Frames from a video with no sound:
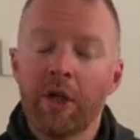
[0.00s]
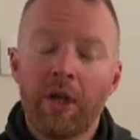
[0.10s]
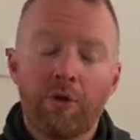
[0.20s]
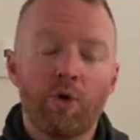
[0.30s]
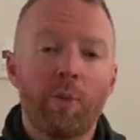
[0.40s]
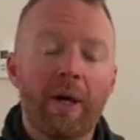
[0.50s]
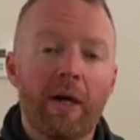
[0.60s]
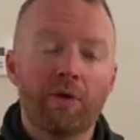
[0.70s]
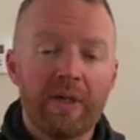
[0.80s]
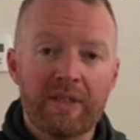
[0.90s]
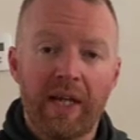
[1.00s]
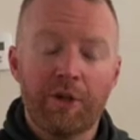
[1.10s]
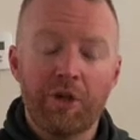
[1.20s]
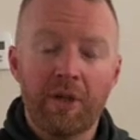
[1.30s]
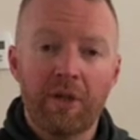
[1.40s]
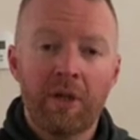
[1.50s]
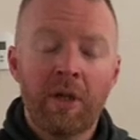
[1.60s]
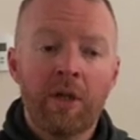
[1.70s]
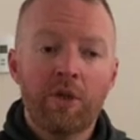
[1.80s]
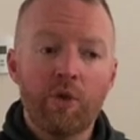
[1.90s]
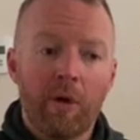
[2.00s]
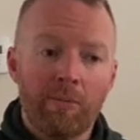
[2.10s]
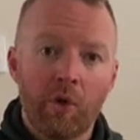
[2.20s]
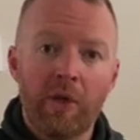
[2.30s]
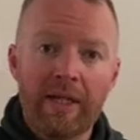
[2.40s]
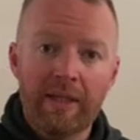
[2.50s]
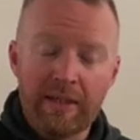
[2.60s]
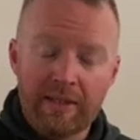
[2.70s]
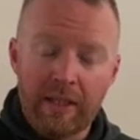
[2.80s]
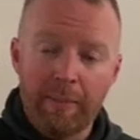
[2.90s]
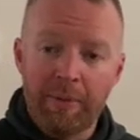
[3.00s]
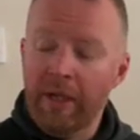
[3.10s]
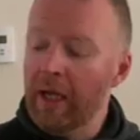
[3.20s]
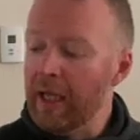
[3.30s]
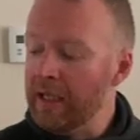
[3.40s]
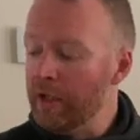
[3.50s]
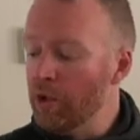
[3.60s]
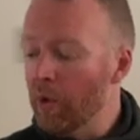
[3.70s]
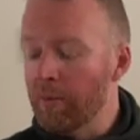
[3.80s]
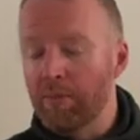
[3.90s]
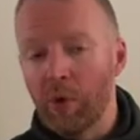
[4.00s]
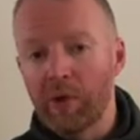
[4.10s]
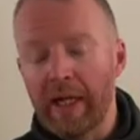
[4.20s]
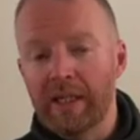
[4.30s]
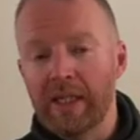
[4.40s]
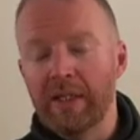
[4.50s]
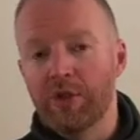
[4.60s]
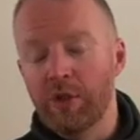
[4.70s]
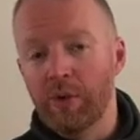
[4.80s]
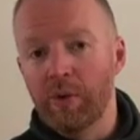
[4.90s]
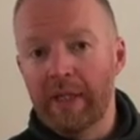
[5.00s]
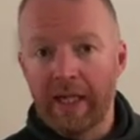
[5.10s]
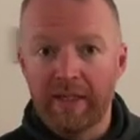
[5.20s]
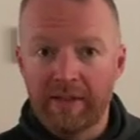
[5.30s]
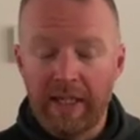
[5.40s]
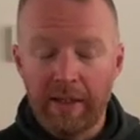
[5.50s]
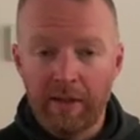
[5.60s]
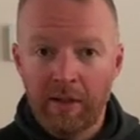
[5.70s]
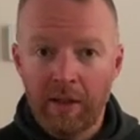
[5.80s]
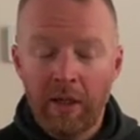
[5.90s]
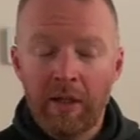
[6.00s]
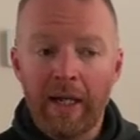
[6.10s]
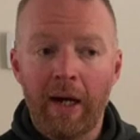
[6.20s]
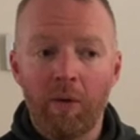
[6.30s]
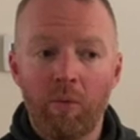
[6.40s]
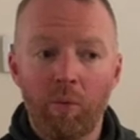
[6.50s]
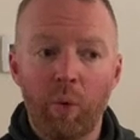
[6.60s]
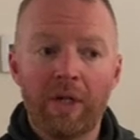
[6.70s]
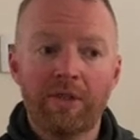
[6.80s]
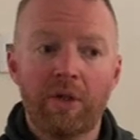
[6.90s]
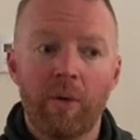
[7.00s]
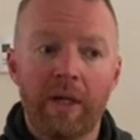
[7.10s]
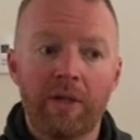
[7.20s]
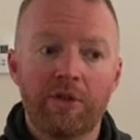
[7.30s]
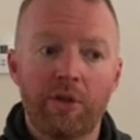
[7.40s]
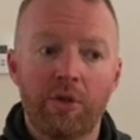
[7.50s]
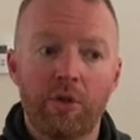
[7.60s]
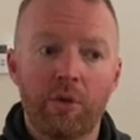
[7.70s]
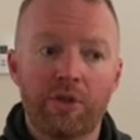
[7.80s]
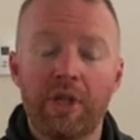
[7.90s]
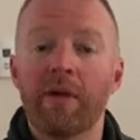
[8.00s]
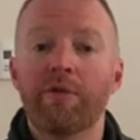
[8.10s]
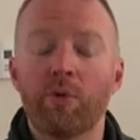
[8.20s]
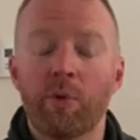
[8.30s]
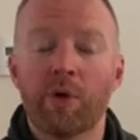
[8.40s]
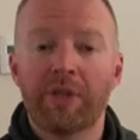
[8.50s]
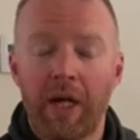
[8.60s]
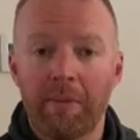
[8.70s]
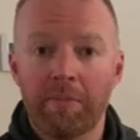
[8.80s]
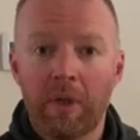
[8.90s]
through a powdery section, you are more likely to slip, and then you are more likely to kick a skin. Now, what's going to save you more time?